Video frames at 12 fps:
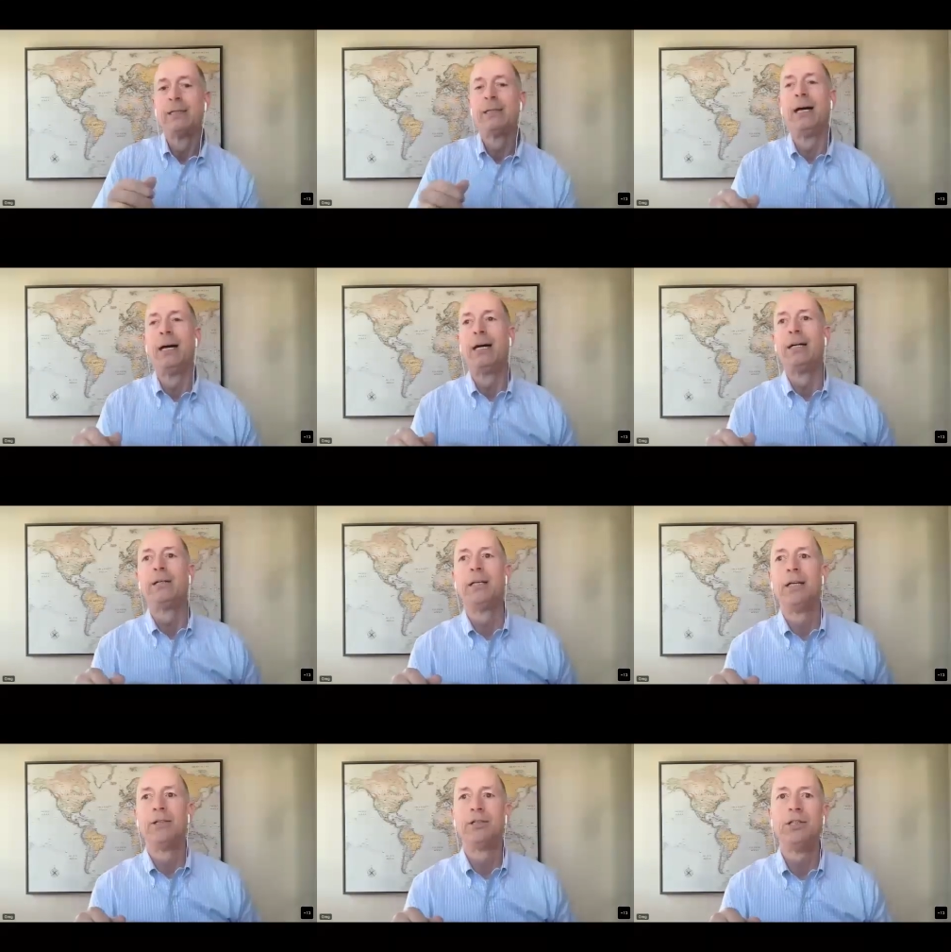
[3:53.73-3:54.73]
Uh, you
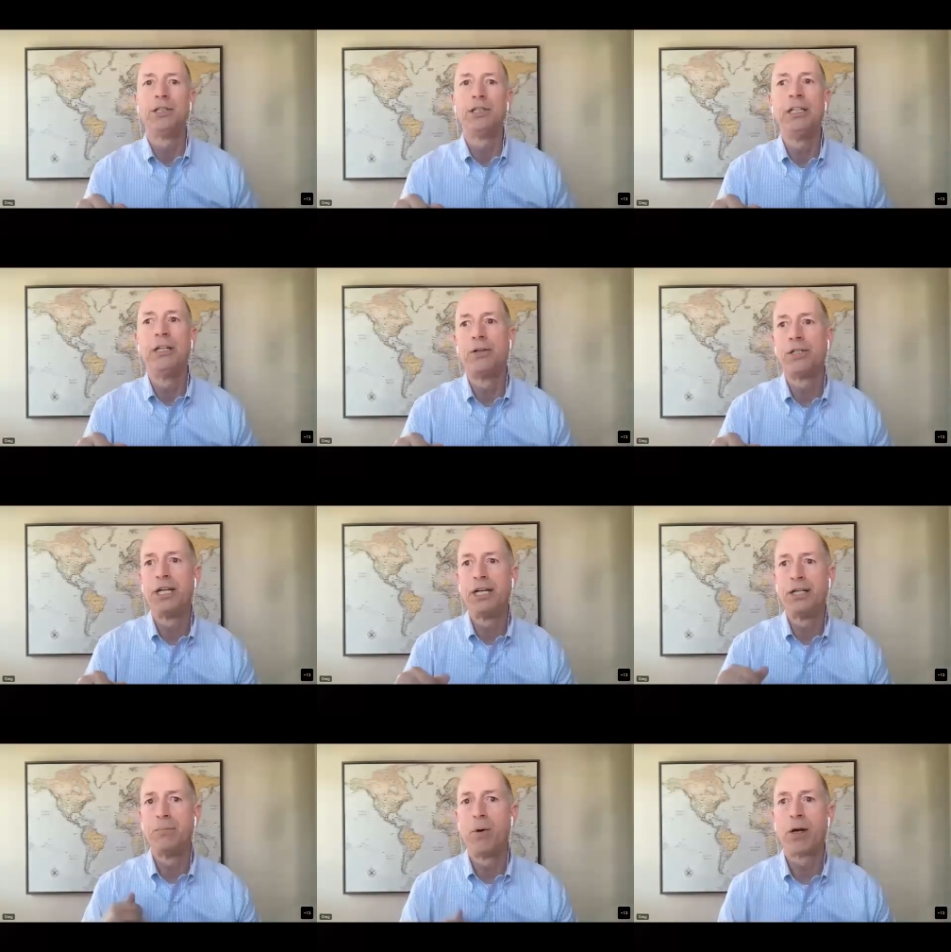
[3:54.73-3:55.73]
know, so you just need to understand
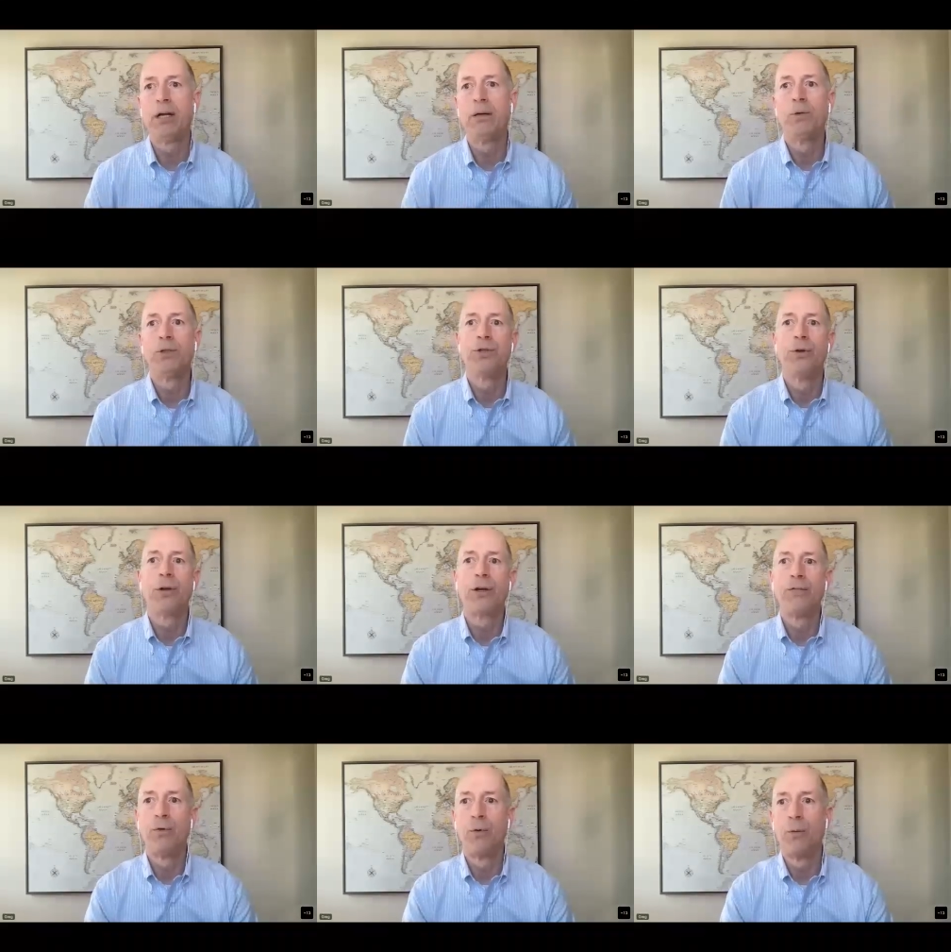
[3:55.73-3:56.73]
your market and what you're looking
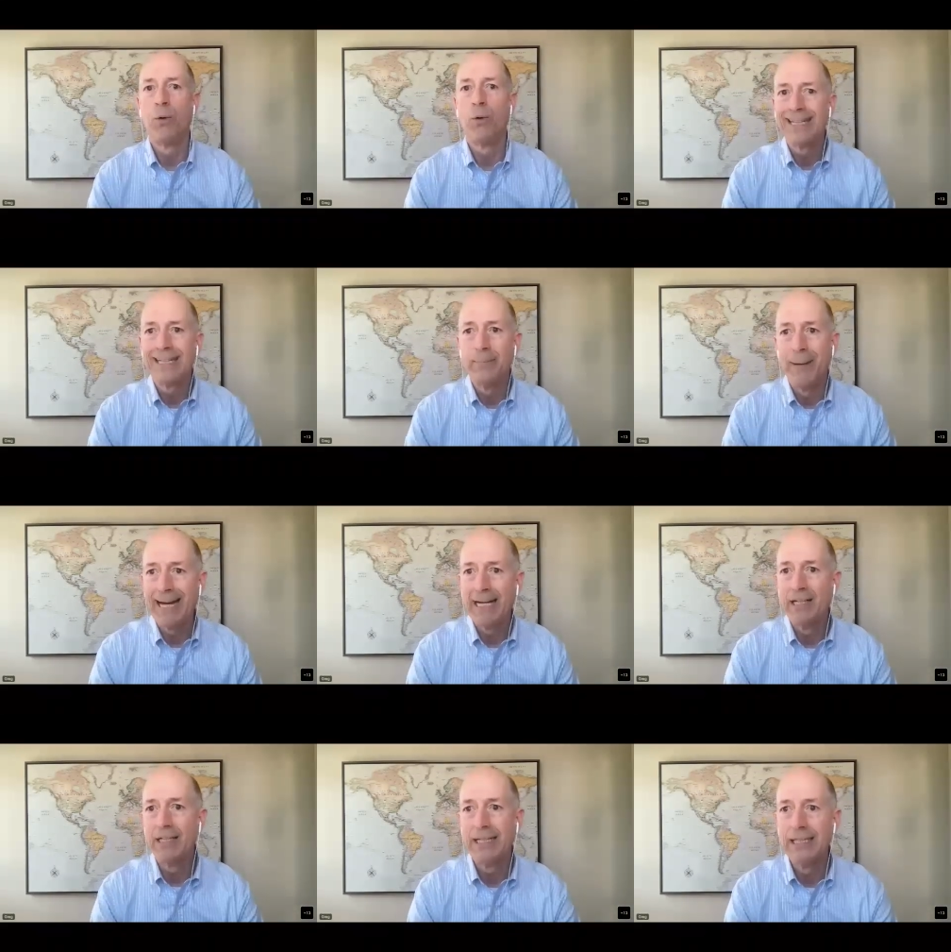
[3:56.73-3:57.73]
for, what the
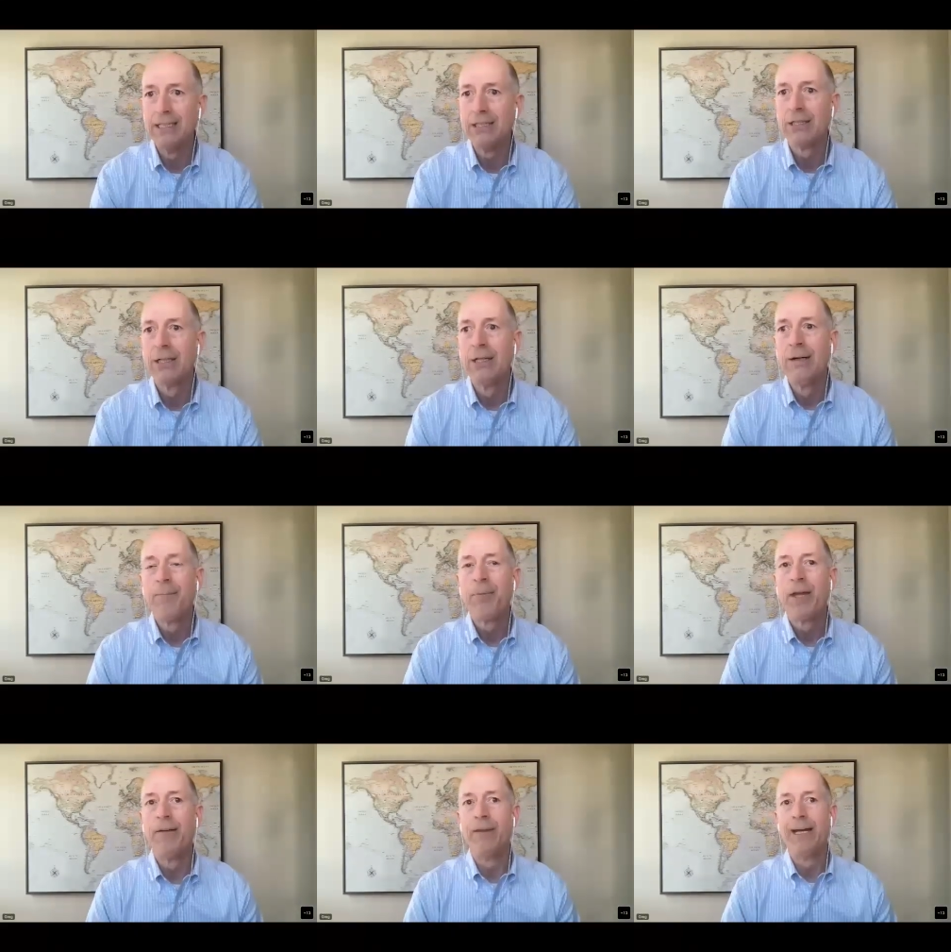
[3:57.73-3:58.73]
demand is,
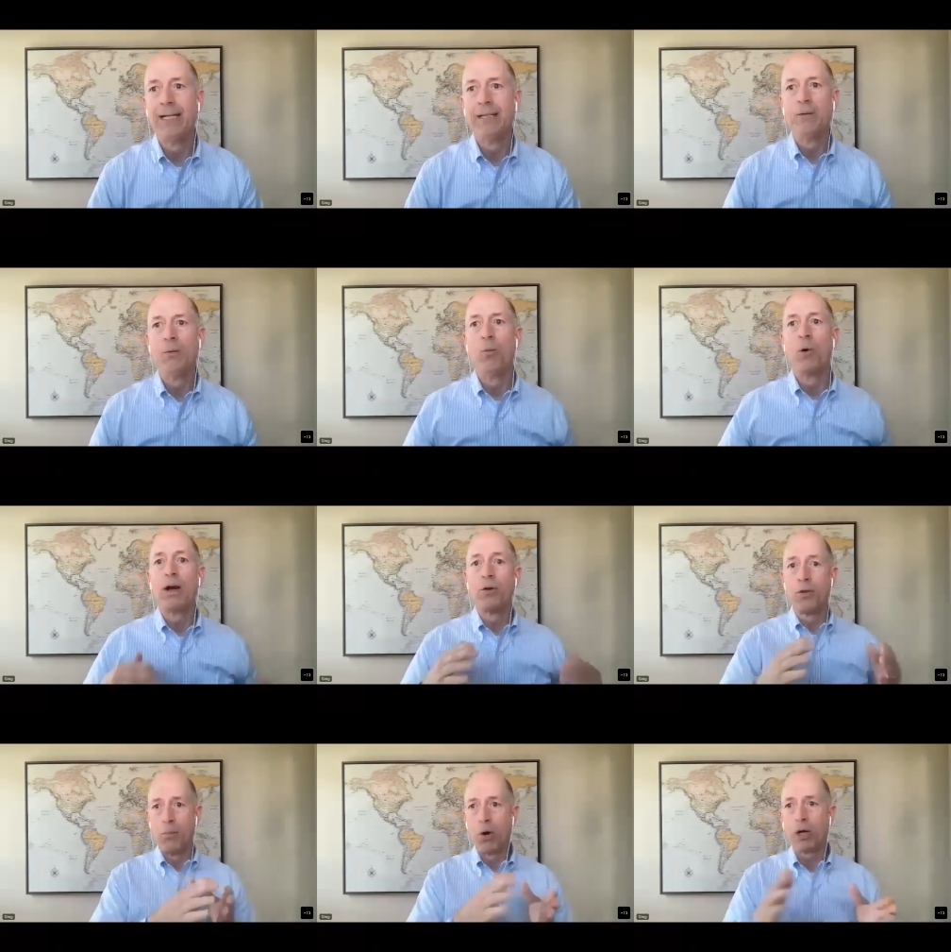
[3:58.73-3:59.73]
and then where the
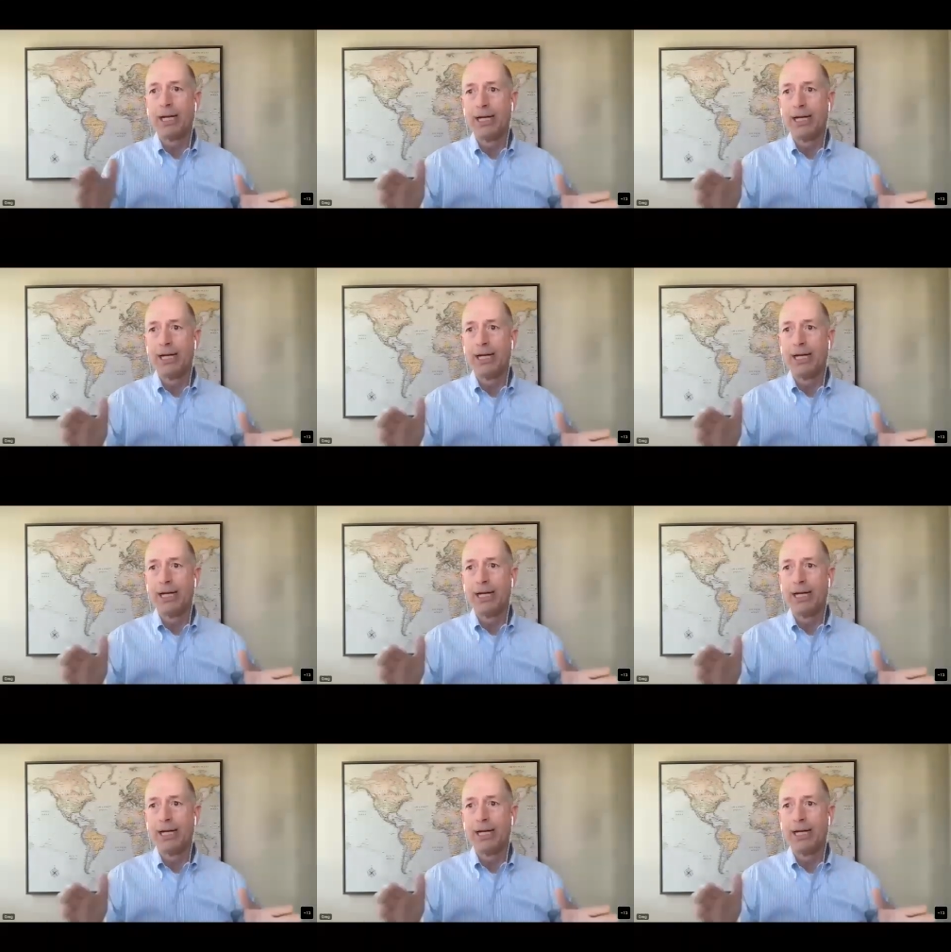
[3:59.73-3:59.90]
market